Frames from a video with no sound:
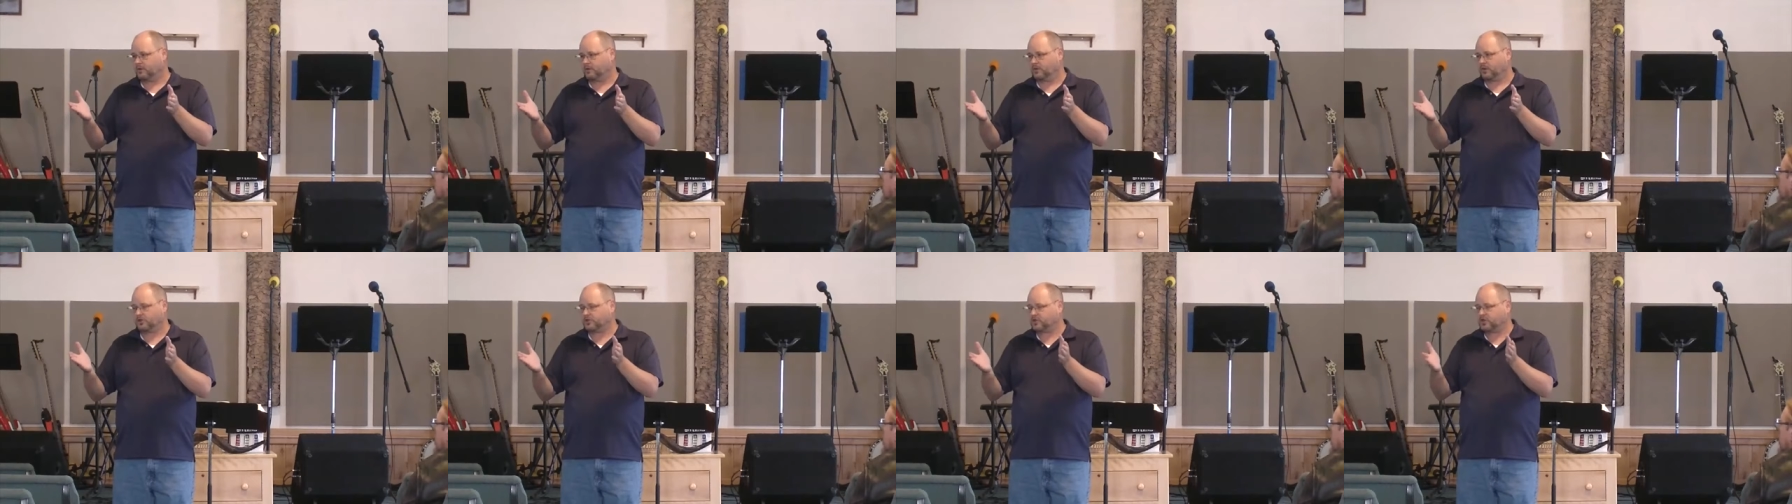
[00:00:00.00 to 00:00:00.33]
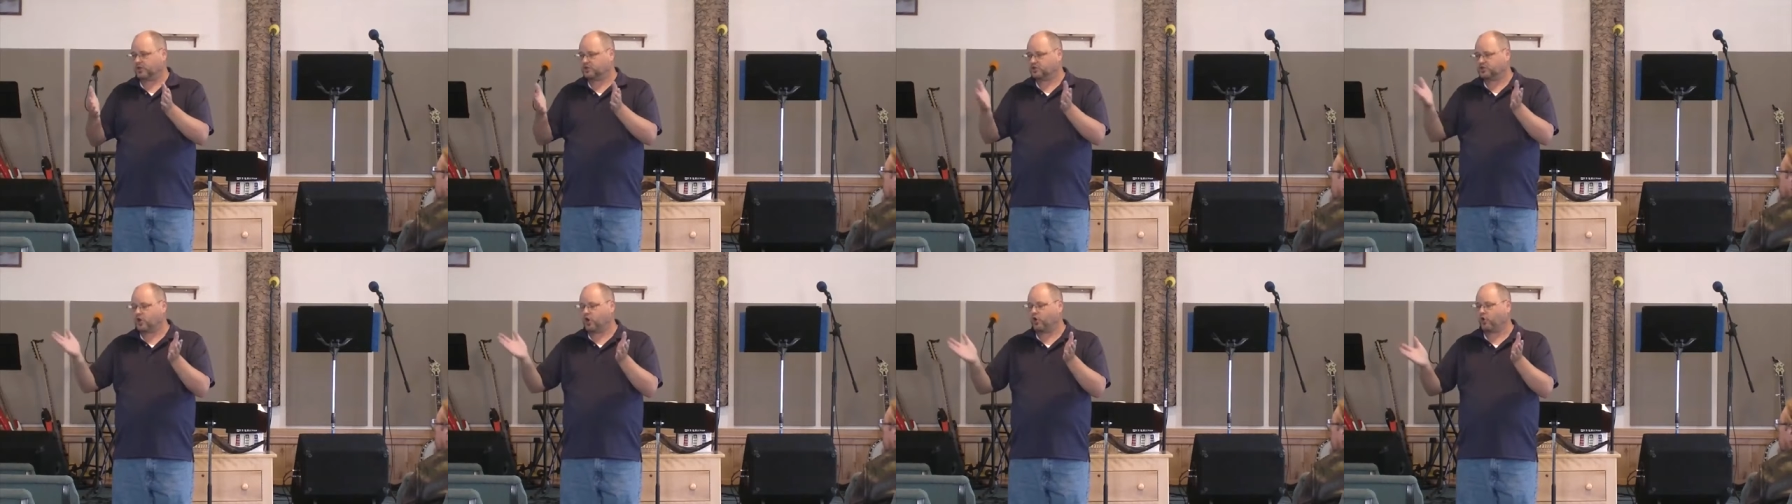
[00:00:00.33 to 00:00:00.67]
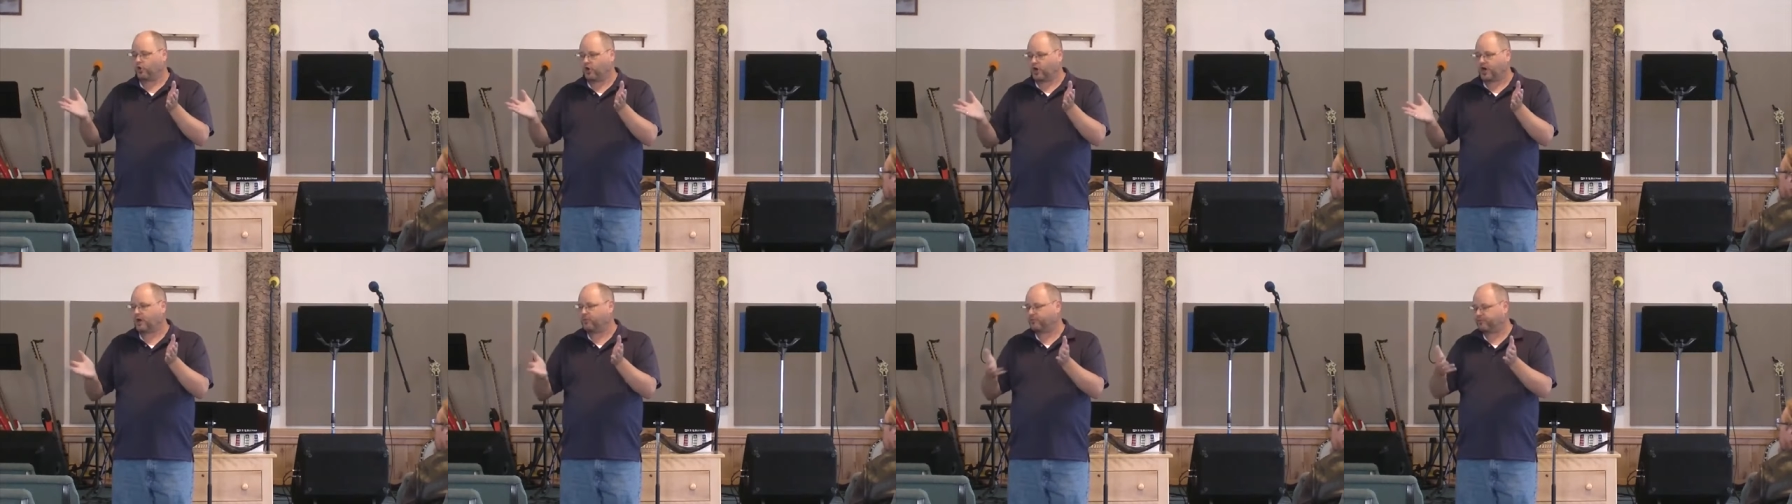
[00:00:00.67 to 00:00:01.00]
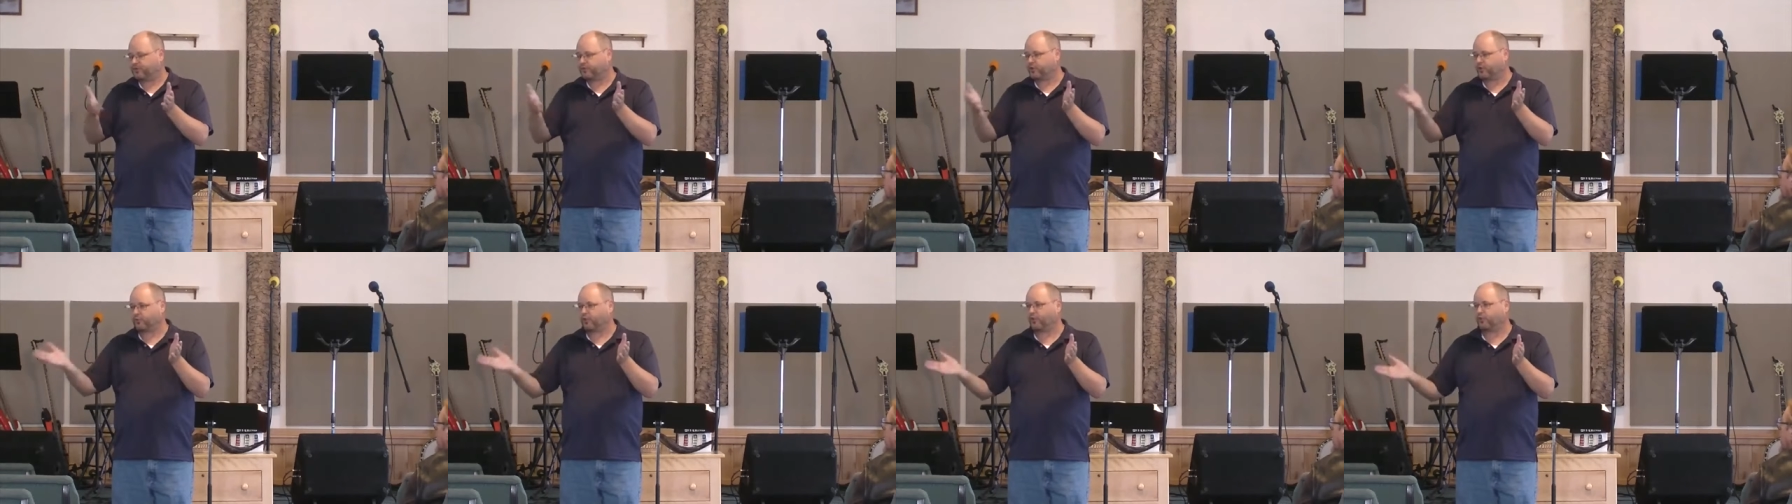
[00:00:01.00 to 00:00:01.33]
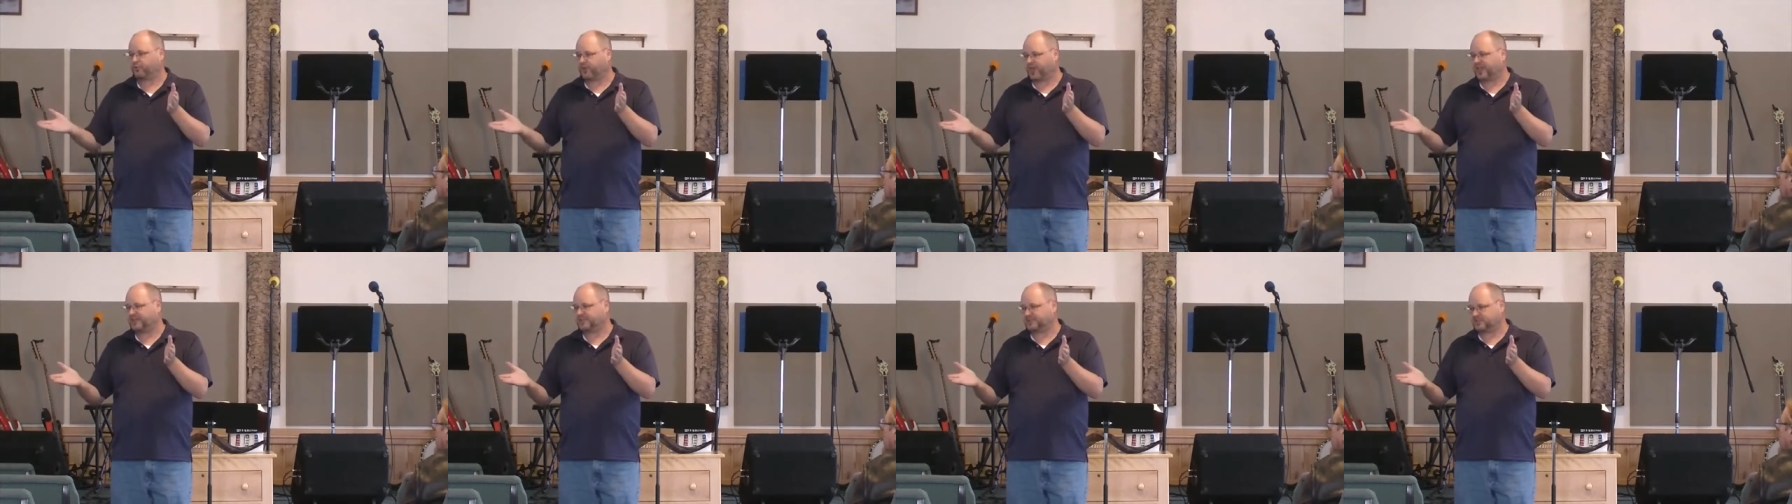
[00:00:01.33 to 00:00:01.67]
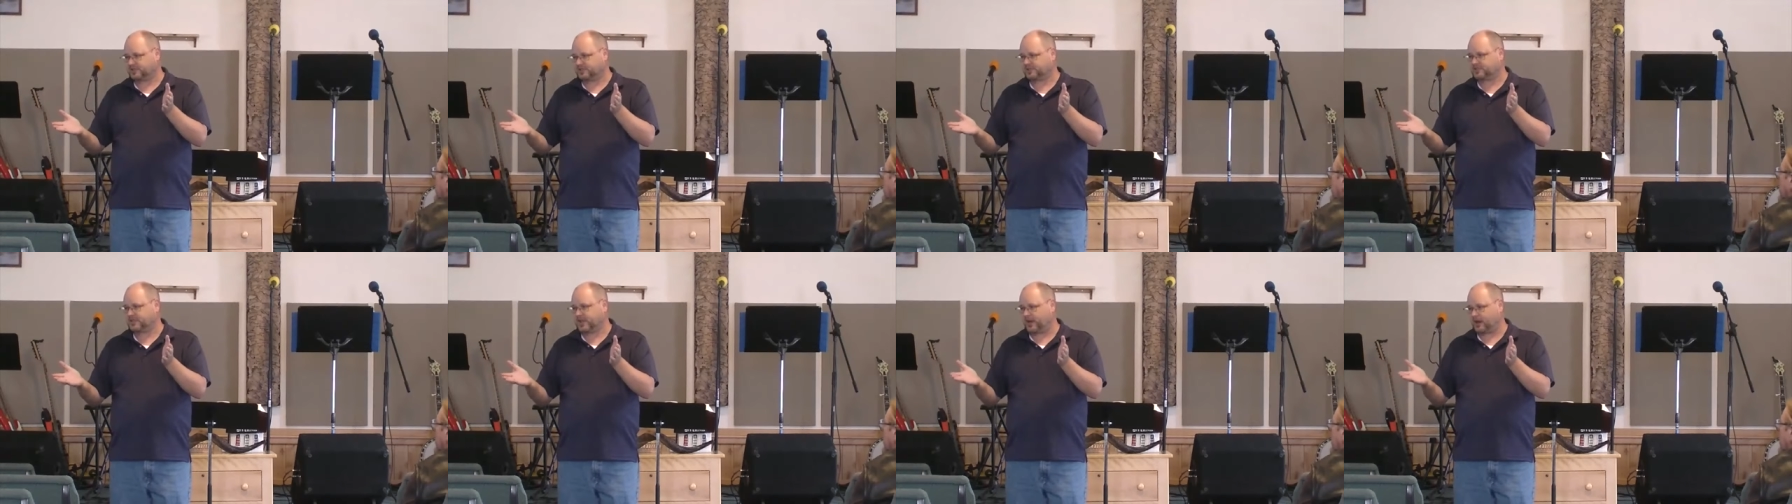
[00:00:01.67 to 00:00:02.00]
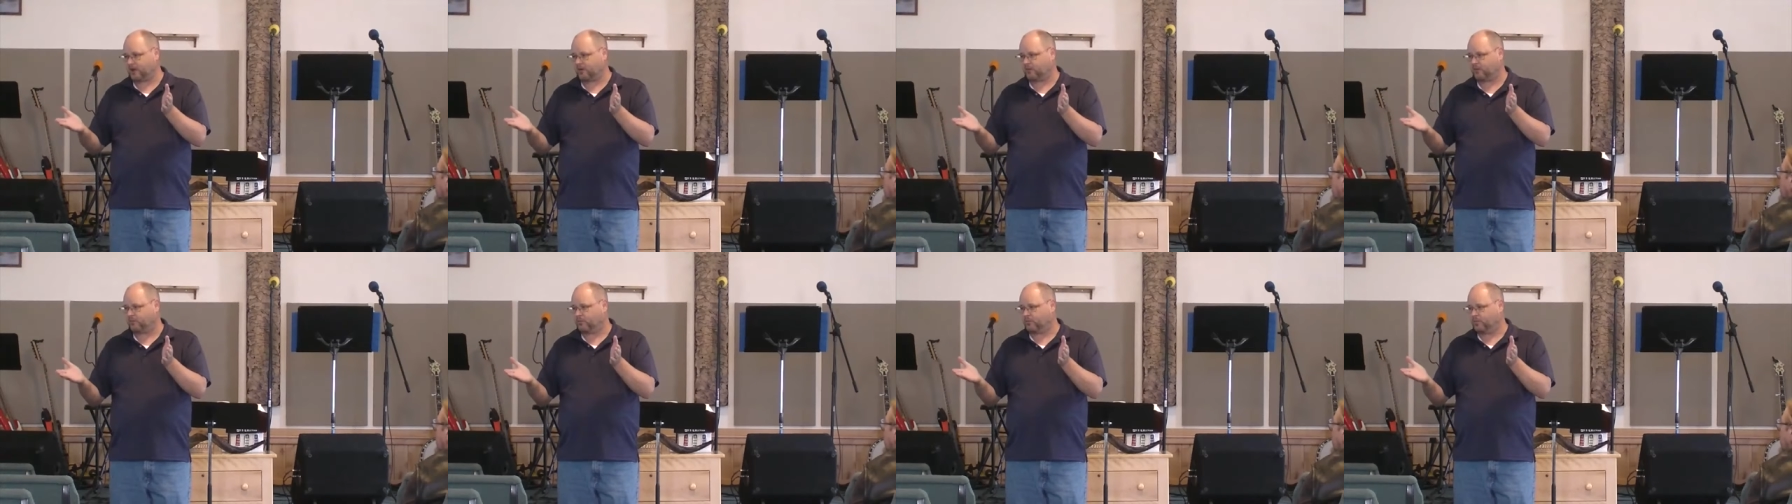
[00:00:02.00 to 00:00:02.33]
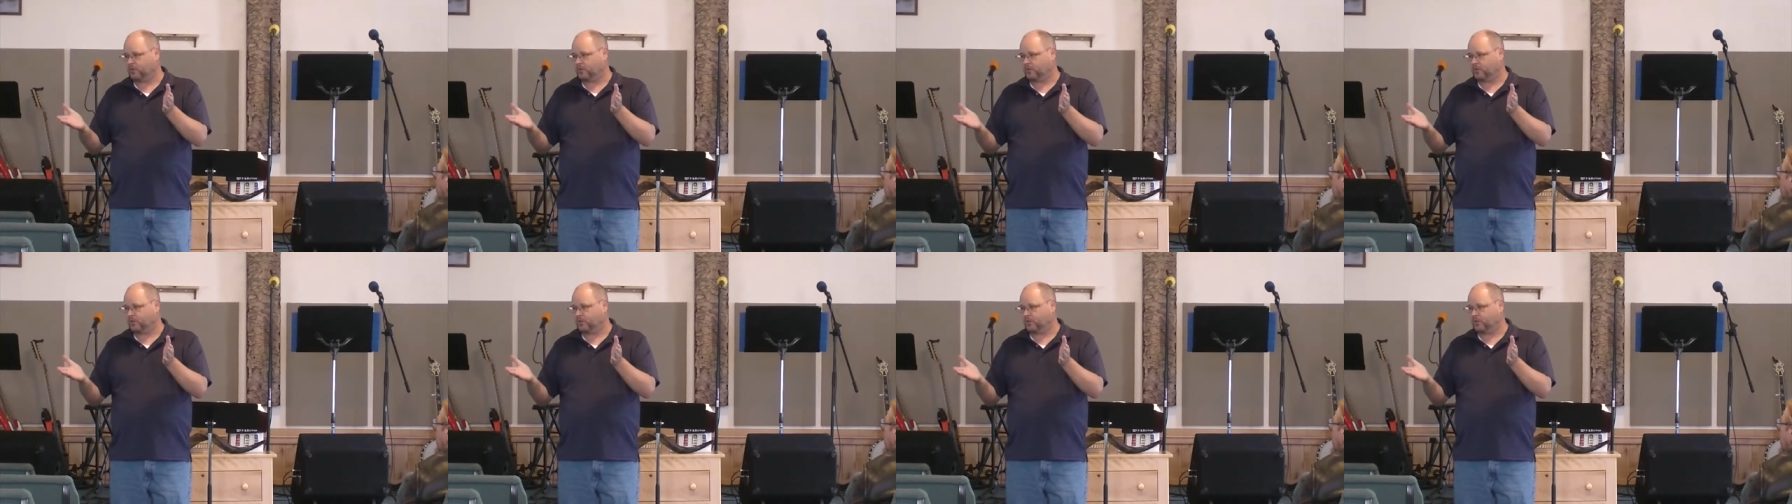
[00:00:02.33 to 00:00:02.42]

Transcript: There, there's no comfortable places there.